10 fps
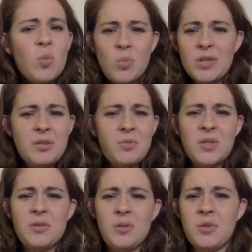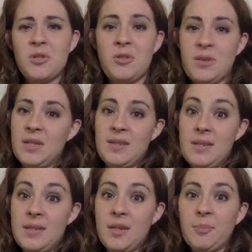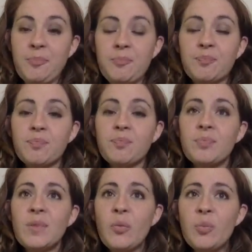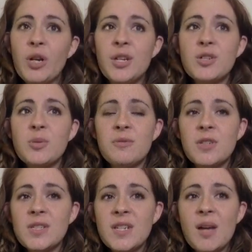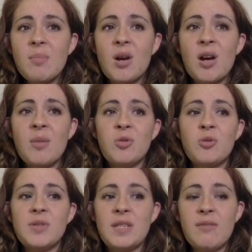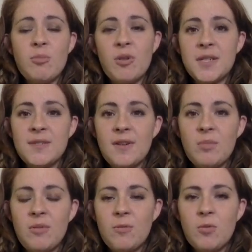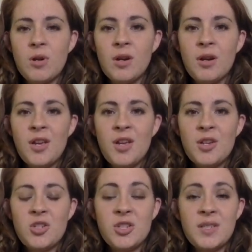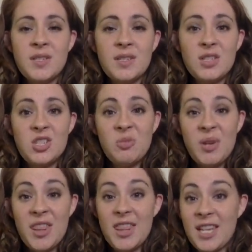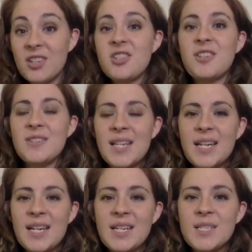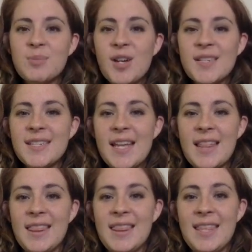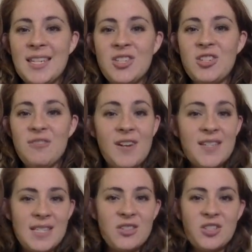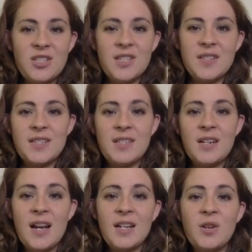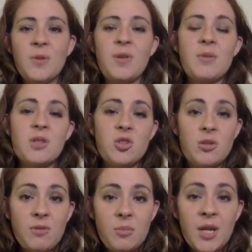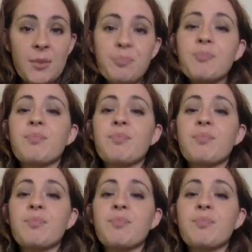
Once you know what you're doing, it's easy. But to a first-time mom who's never breastfed before, she might think she knows how to hand express, and then she finds out she doesn't. I know that was true for me.